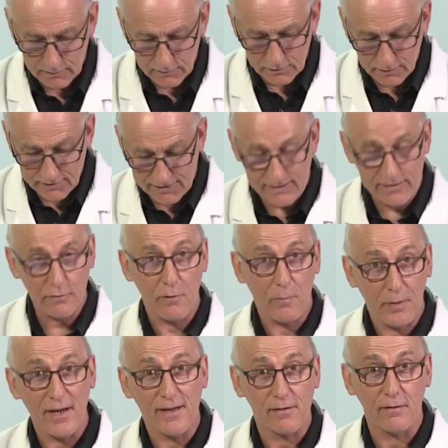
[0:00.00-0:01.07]
this is a
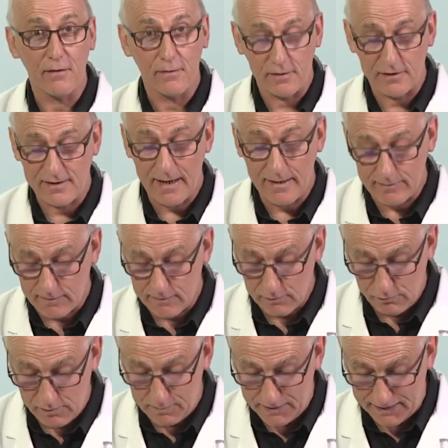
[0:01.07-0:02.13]
repeat of the standard
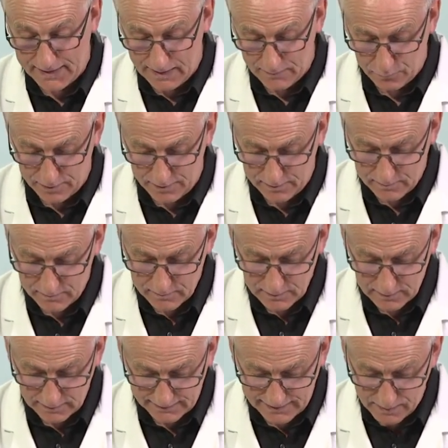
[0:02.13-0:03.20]
that we began with.
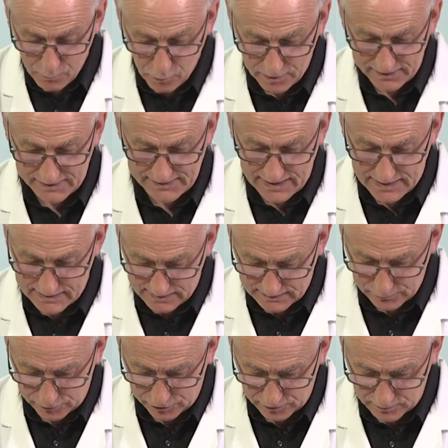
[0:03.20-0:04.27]
Again, 1 in 10
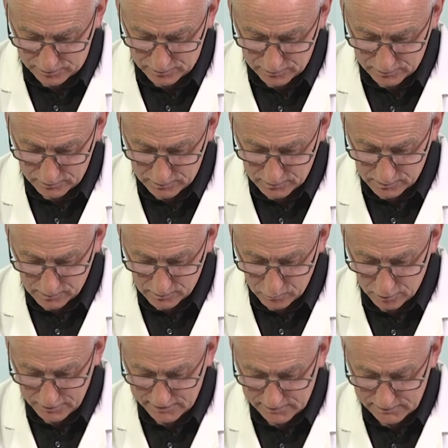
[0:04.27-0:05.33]
dilution,
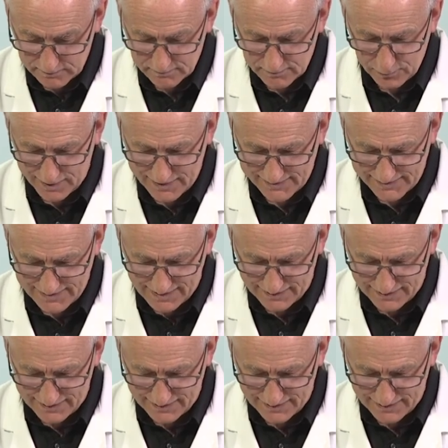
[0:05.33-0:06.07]
1 in 20